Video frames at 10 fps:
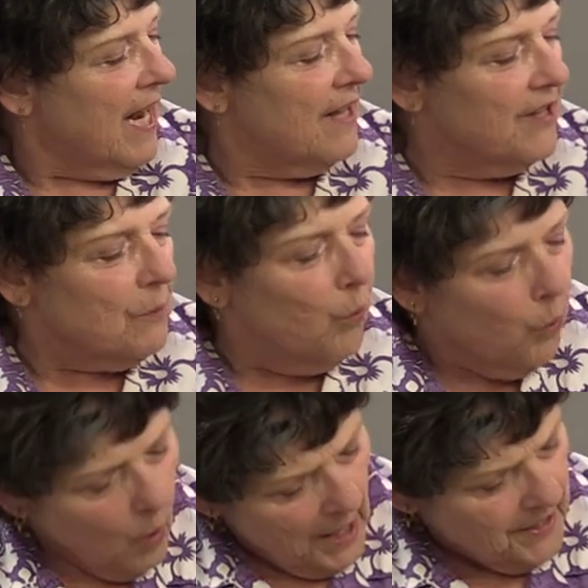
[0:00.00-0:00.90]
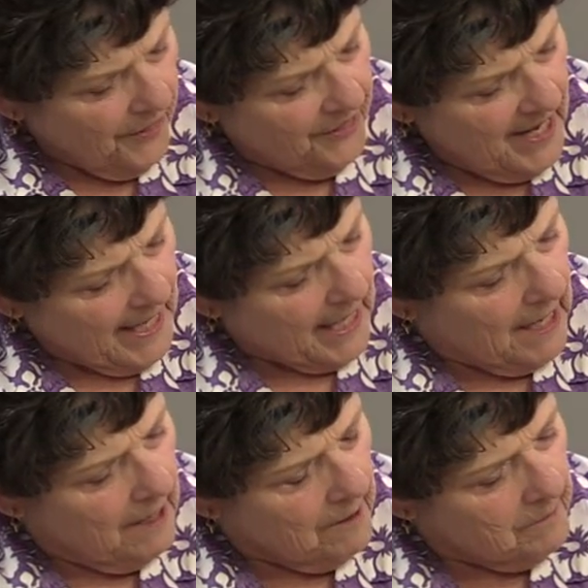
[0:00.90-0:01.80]
And the one thing
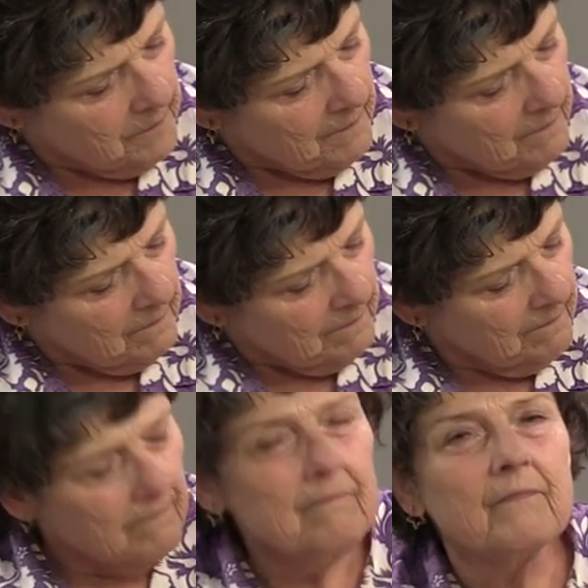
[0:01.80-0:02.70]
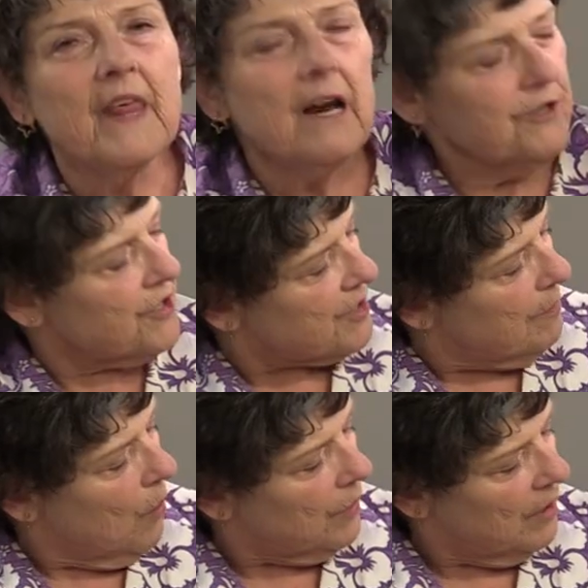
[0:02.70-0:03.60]
that
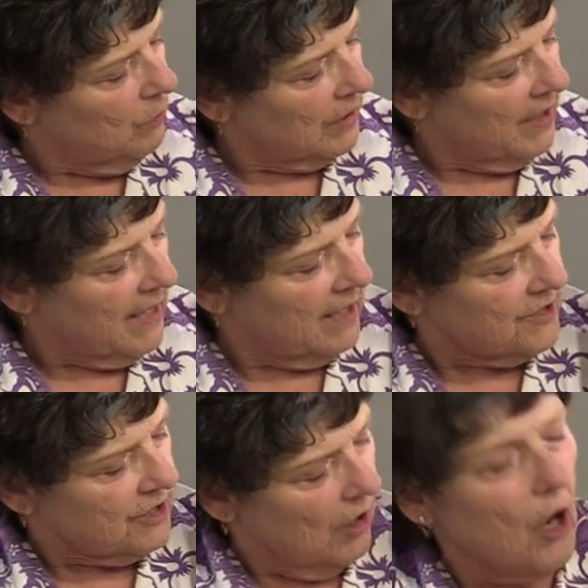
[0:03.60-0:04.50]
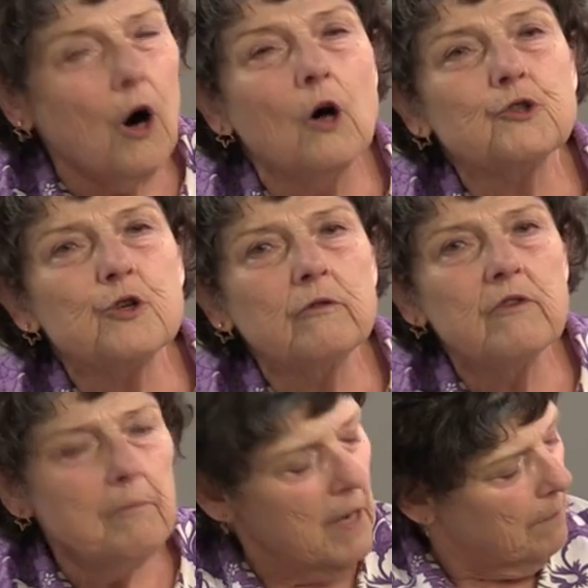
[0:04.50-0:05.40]
Smokey would like us all to
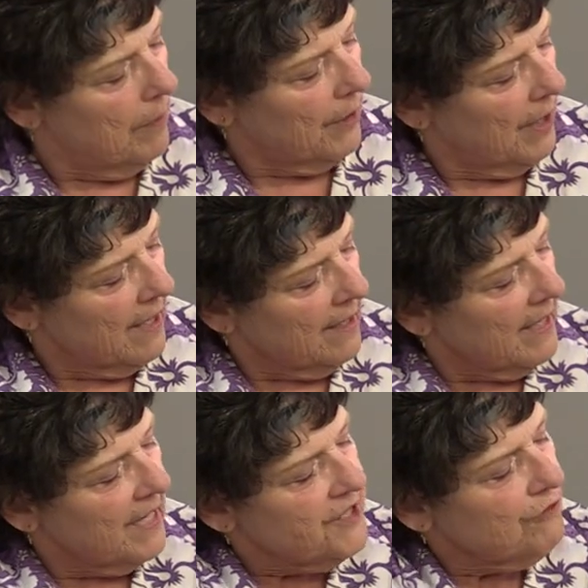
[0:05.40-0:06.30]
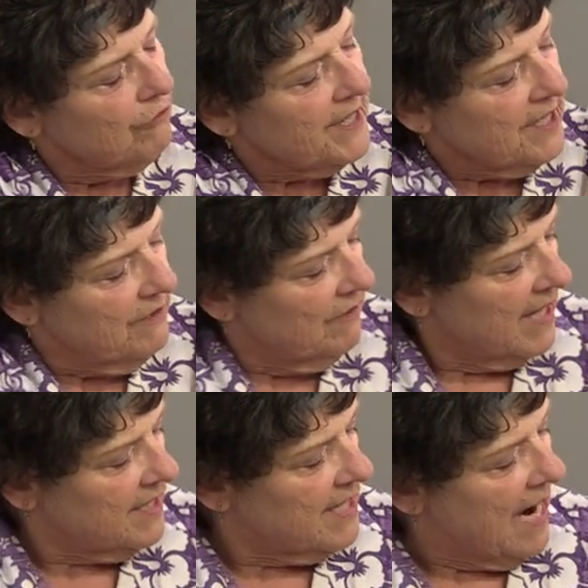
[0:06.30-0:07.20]
remember is written
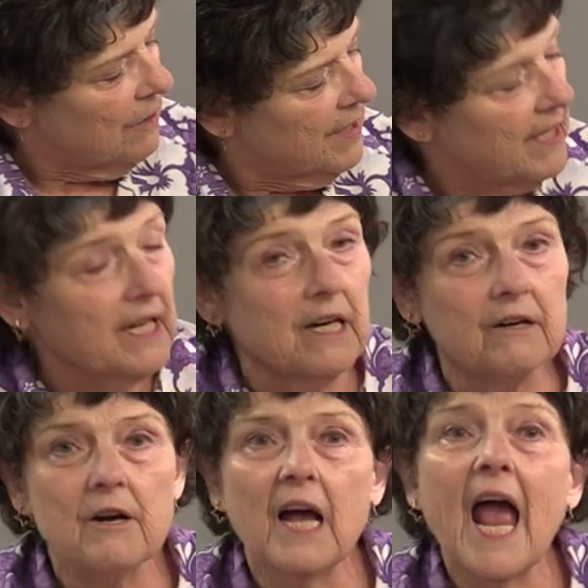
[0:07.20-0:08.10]
right down here.